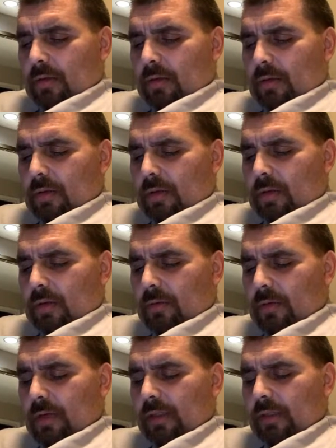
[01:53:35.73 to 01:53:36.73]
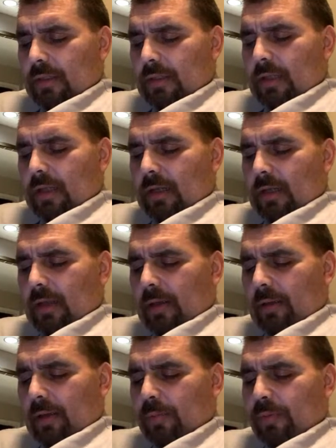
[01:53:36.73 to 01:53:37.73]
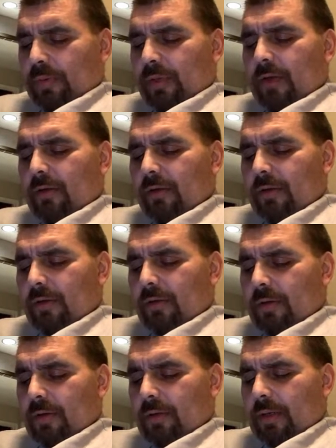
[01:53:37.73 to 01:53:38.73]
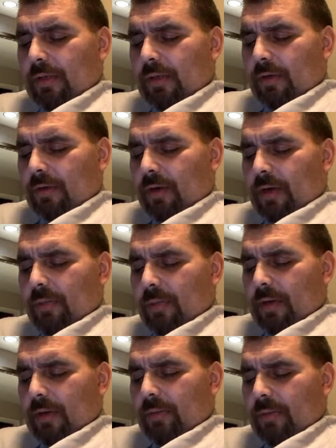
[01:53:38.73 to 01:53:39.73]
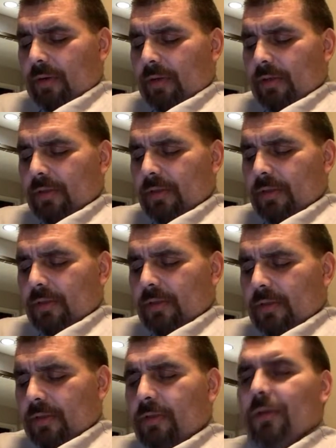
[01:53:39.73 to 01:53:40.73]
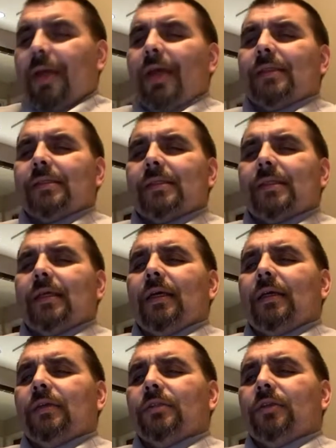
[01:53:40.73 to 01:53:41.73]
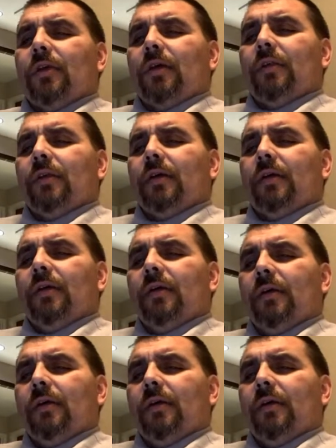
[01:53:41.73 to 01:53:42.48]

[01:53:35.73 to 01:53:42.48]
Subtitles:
Yeah, when I said that and I put that, go there you are right there crying behind bars. You can't see it because you're on the